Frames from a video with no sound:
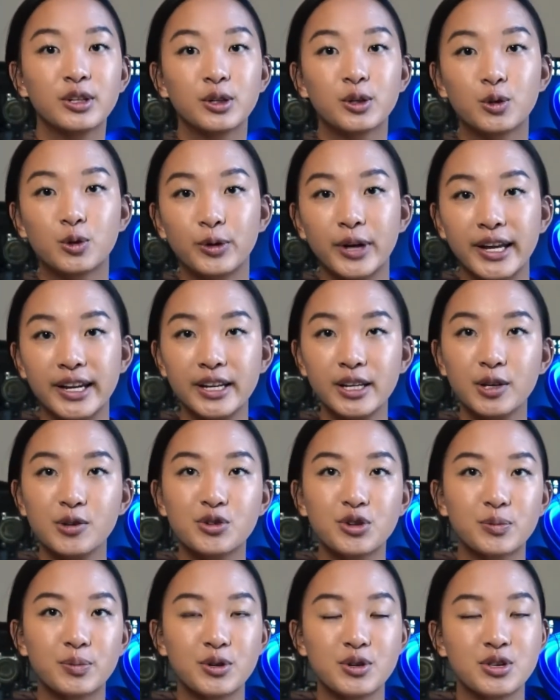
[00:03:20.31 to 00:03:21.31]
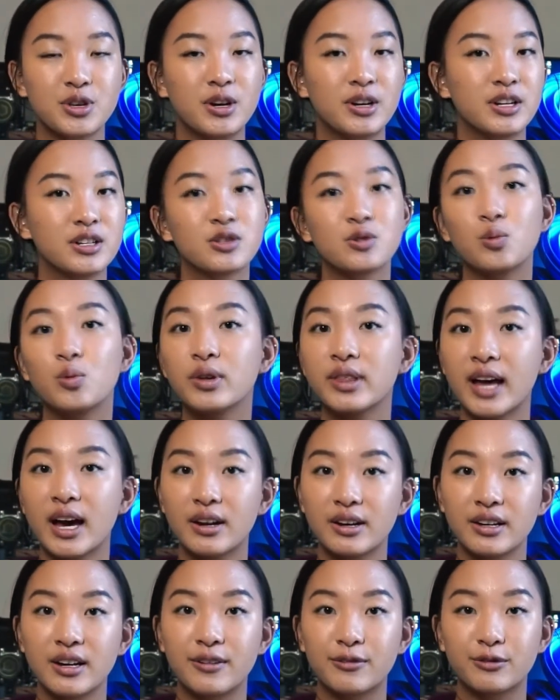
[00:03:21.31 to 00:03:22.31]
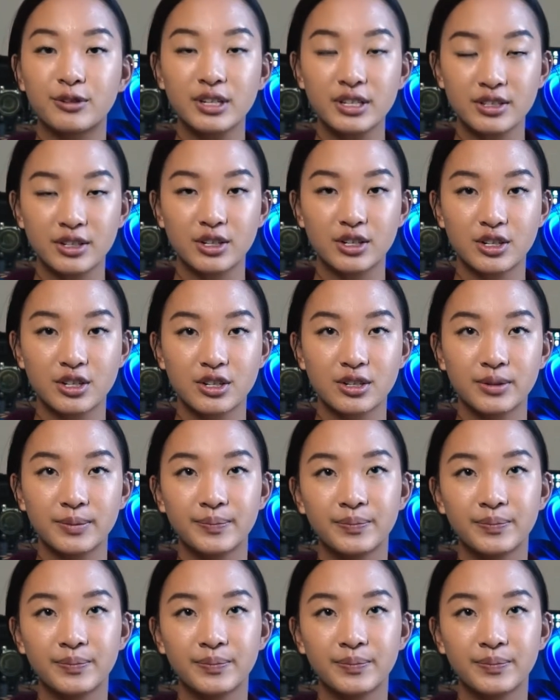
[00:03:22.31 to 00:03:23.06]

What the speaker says: Creating user personas without enough research.